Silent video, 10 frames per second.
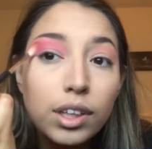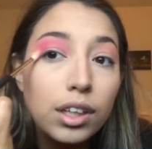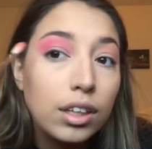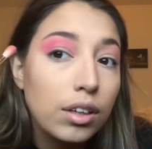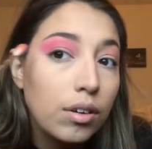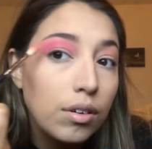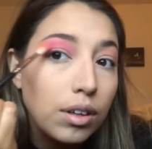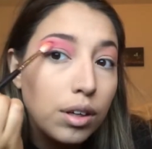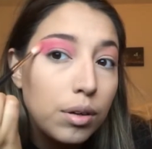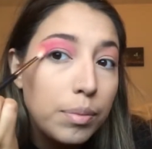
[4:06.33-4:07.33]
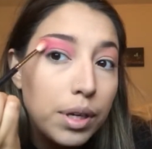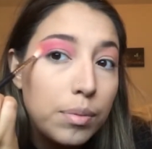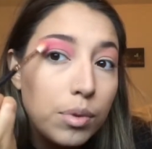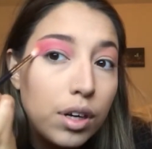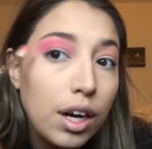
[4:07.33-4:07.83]
And go a little bit
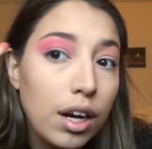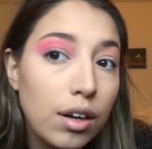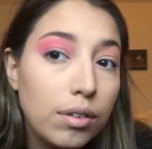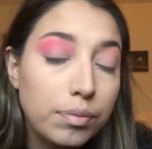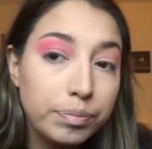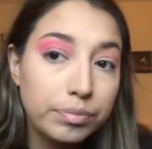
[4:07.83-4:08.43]
more out.